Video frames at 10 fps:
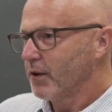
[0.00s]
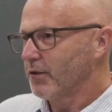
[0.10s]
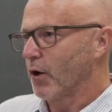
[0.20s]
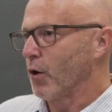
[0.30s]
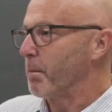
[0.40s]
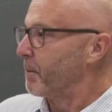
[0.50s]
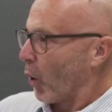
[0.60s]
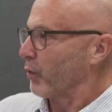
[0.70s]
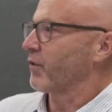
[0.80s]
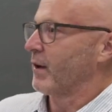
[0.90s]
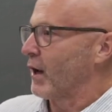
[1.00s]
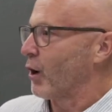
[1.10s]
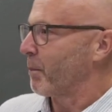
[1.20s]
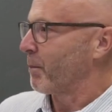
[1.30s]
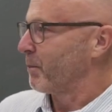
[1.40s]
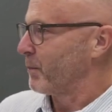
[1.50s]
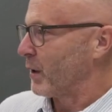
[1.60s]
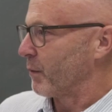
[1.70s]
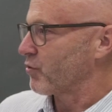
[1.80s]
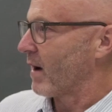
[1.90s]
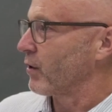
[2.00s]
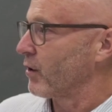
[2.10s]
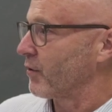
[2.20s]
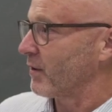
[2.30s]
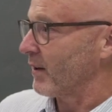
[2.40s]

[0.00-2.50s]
So bots can help travelers